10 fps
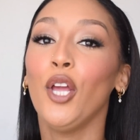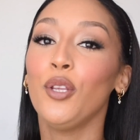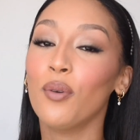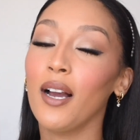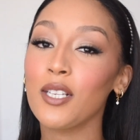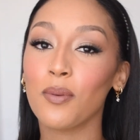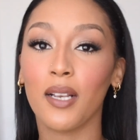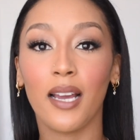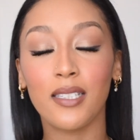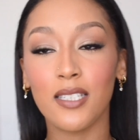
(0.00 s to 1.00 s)
you guys would
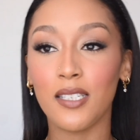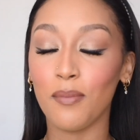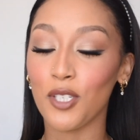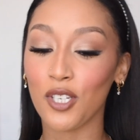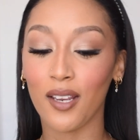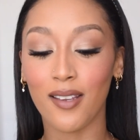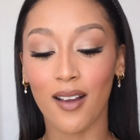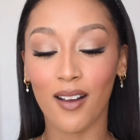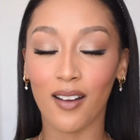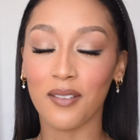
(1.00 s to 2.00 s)
like to see me share
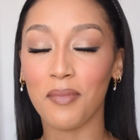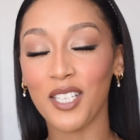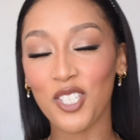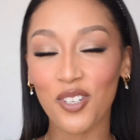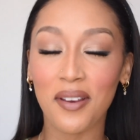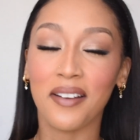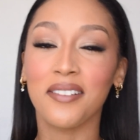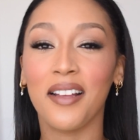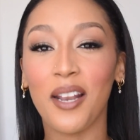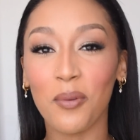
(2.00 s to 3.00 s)
here on my channel,
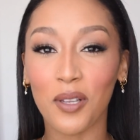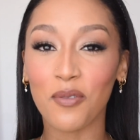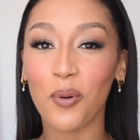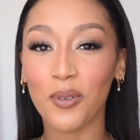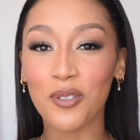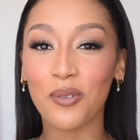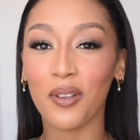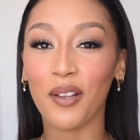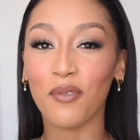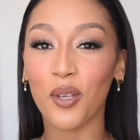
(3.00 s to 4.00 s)
and I will of course do
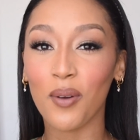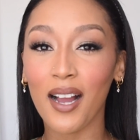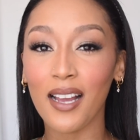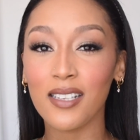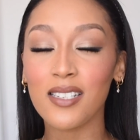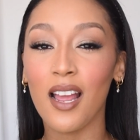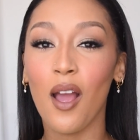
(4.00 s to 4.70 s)
that for you guys.